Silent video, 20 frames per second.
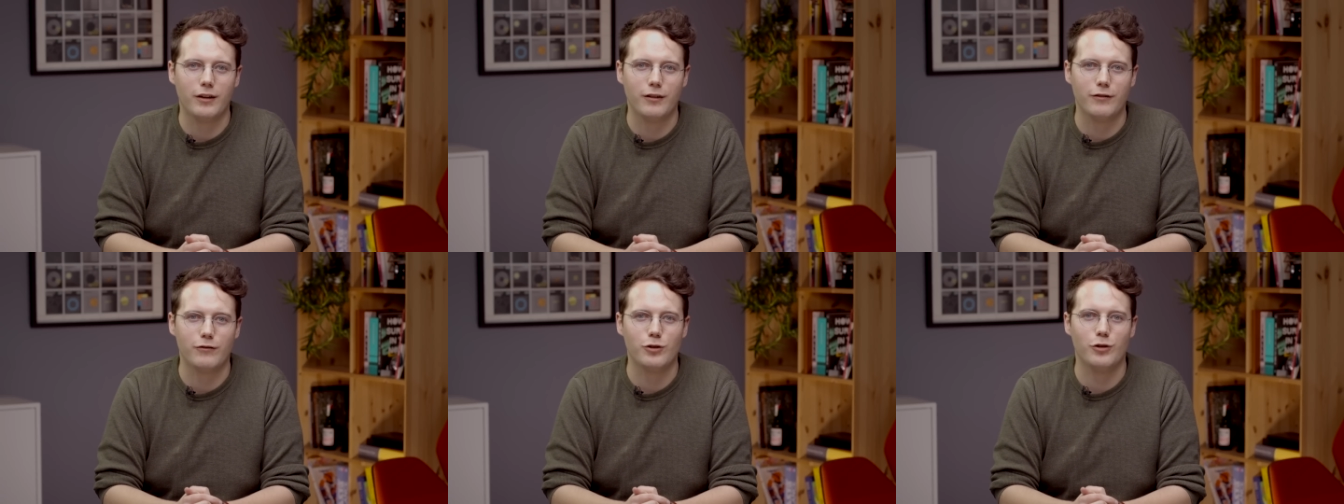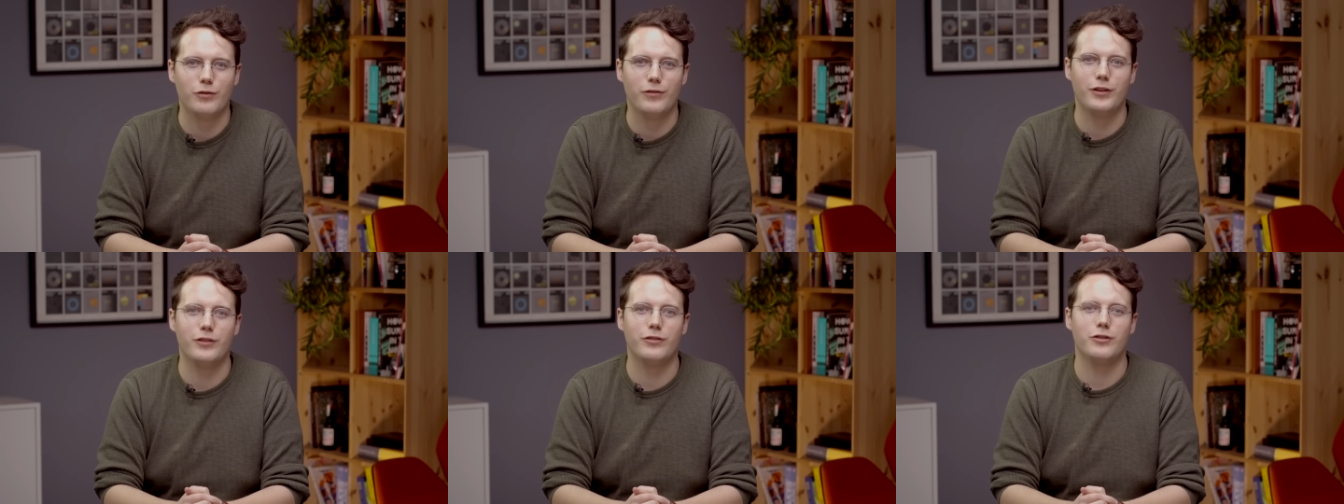I've
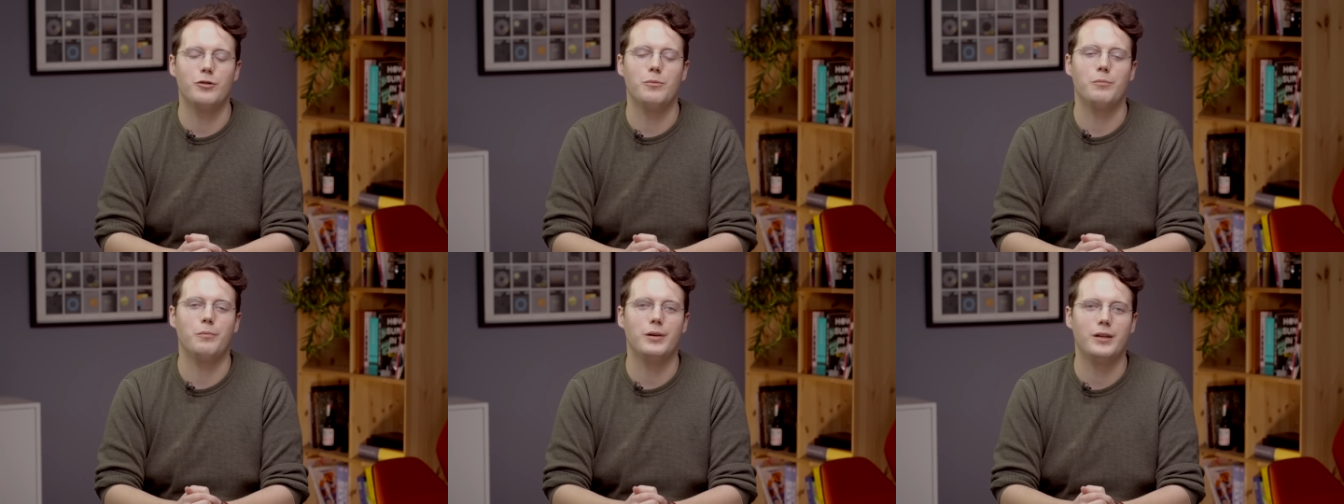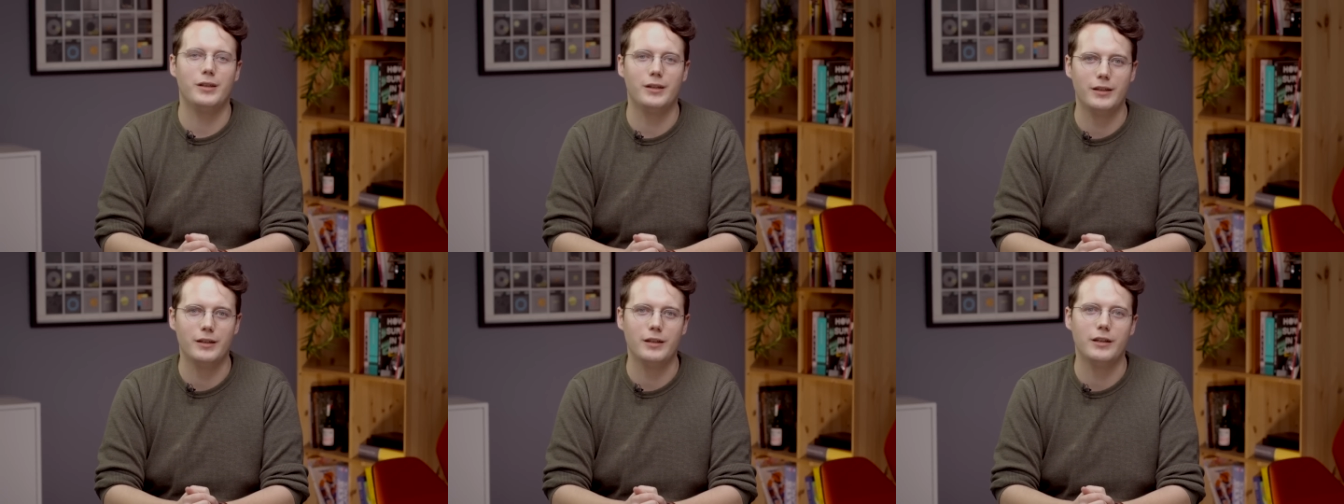gotten this
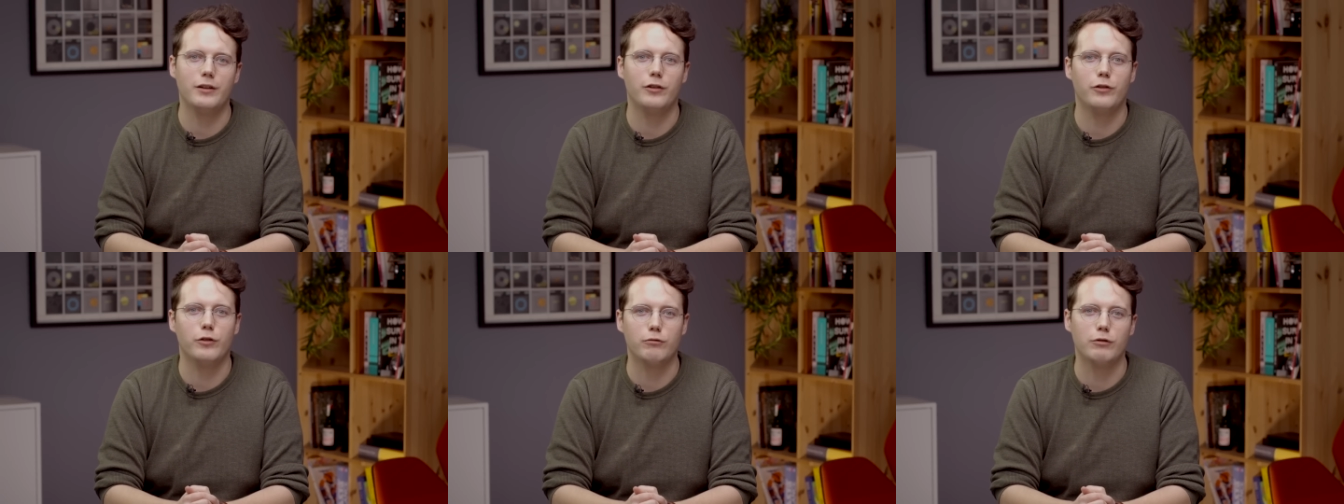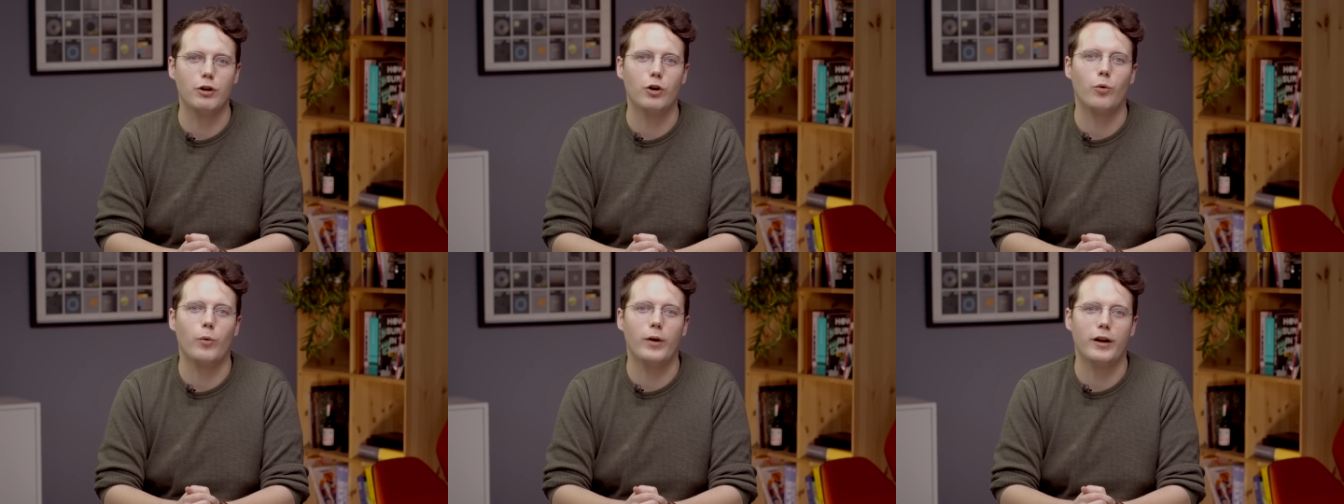completely the
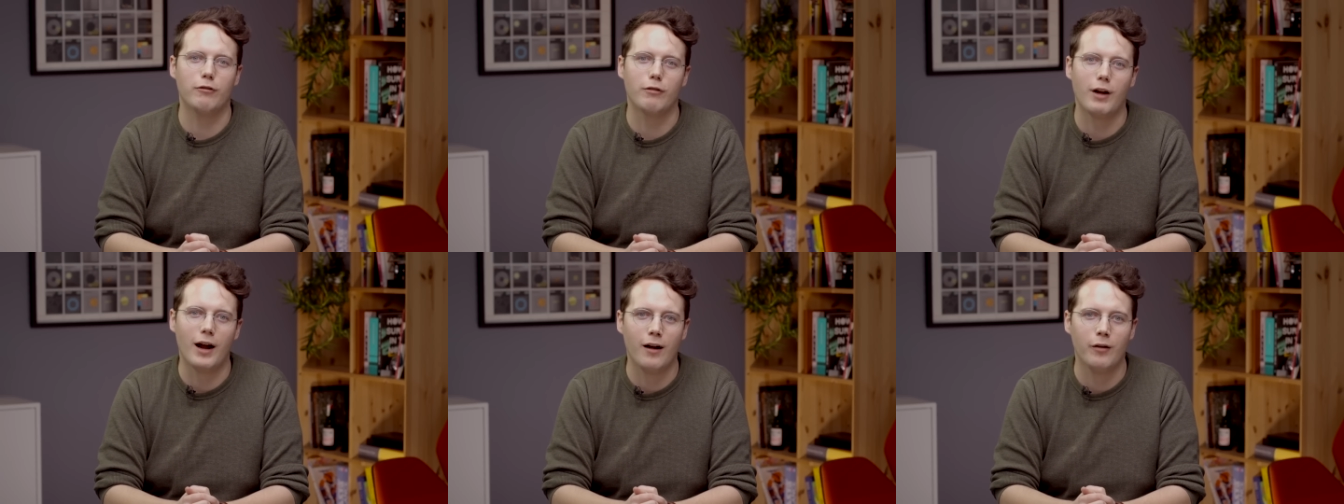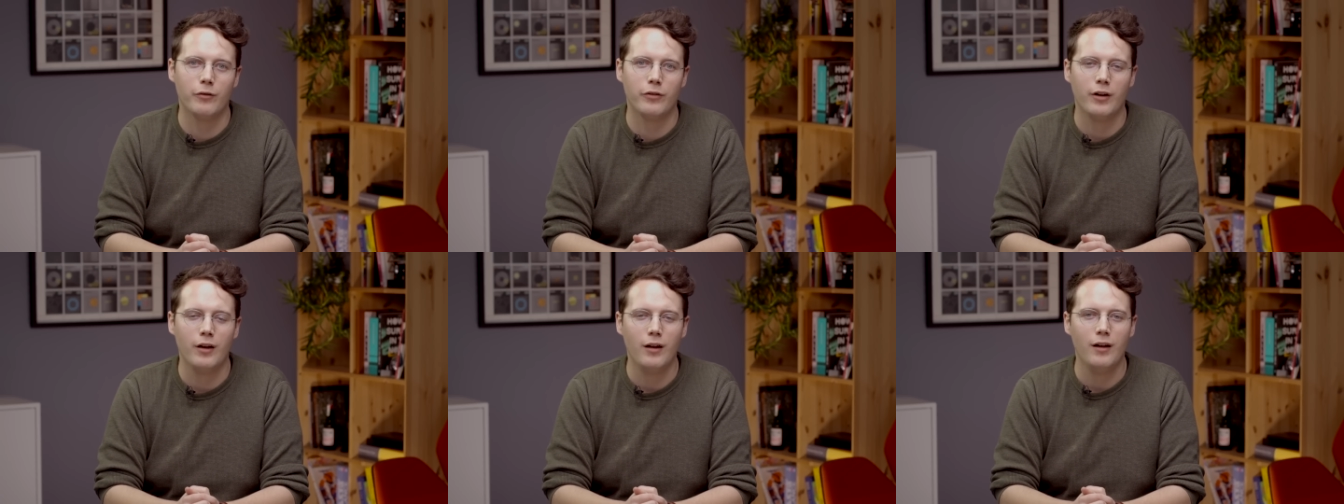wrong way
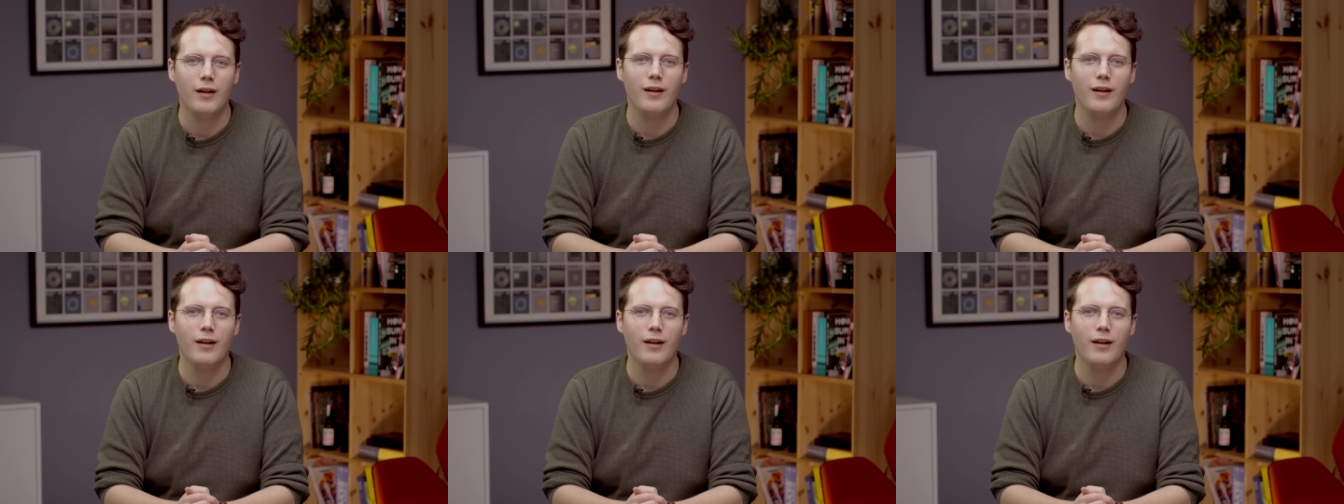round.